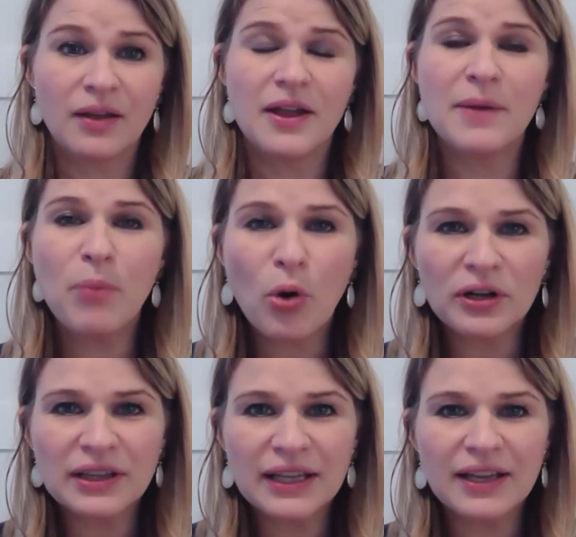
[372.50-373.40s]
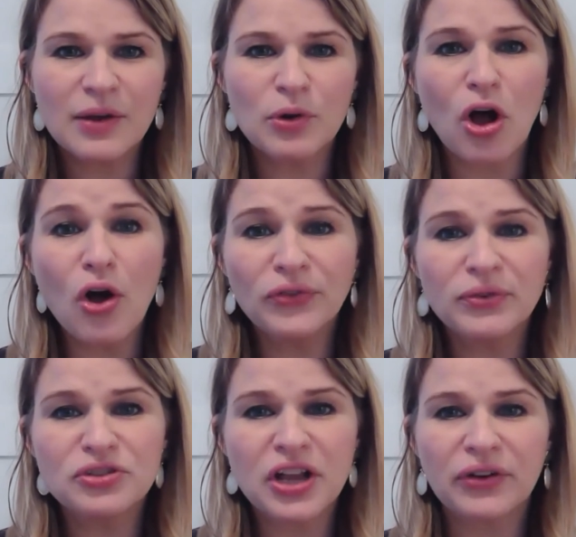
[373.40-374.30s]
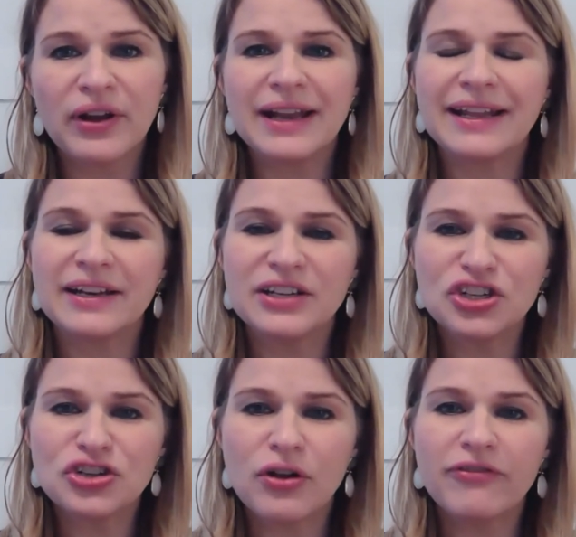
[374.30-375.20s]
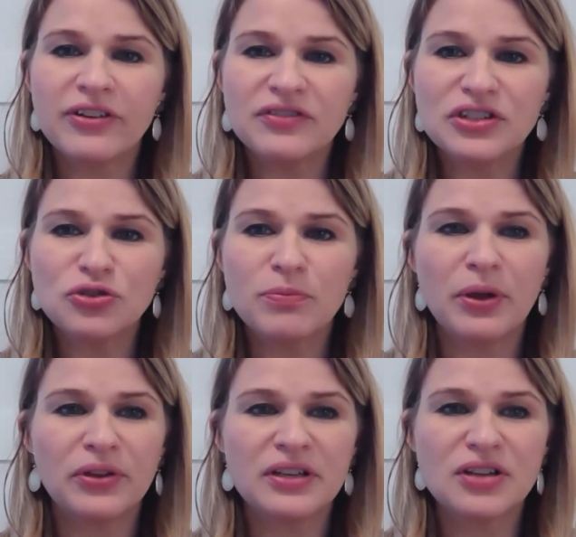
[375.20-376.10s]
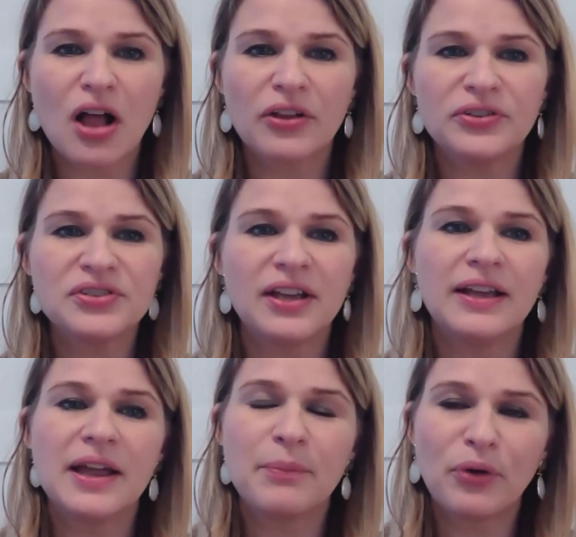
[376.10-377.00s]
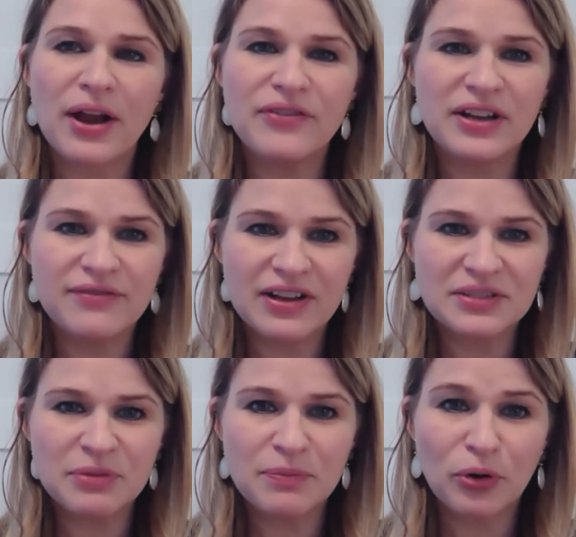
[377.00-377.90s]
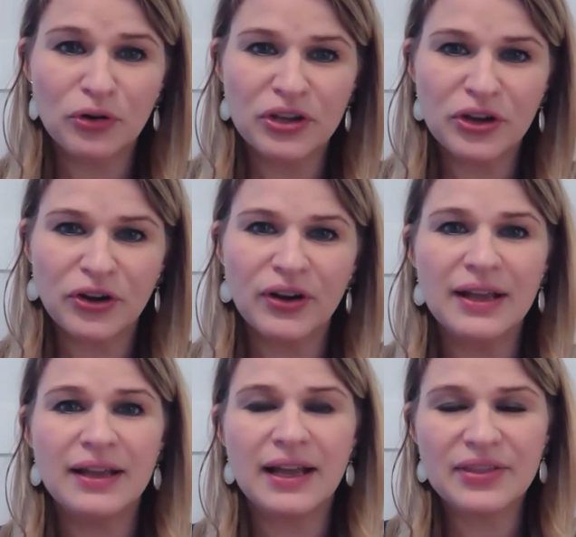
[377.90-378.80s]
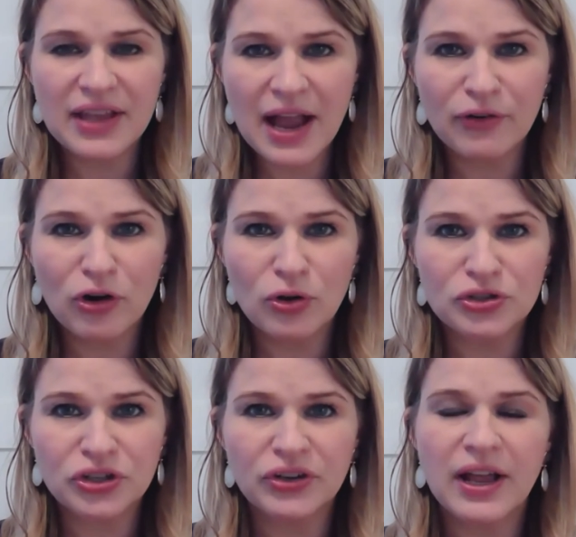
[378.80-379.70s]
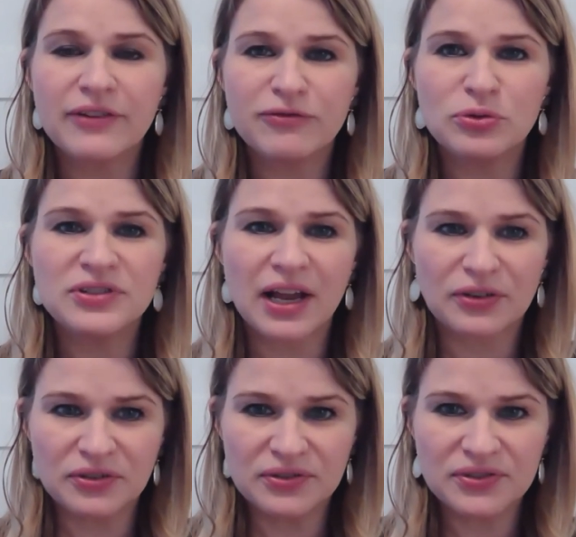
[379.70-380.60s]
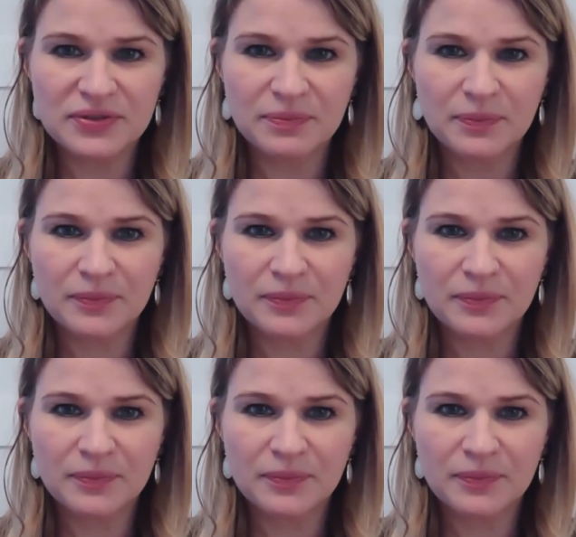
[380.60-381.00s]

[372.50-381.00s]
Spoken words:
Importantly, it would also generate an additional $52 billion in private investment per year in the agriculture and food sectors.